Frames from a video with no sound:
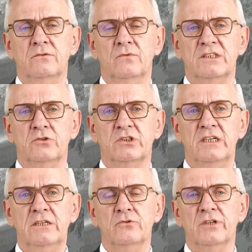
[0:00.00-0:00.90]
what you
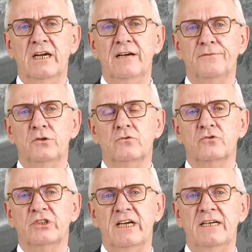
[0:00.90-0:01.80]
see to the left, you
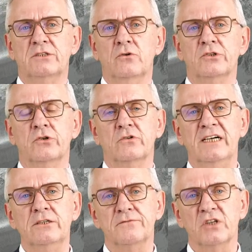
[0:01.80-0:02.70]
could say, is also
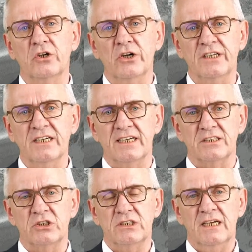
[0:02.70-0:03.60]
kind of the cutting
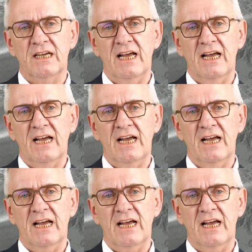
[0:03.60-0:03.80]
edge.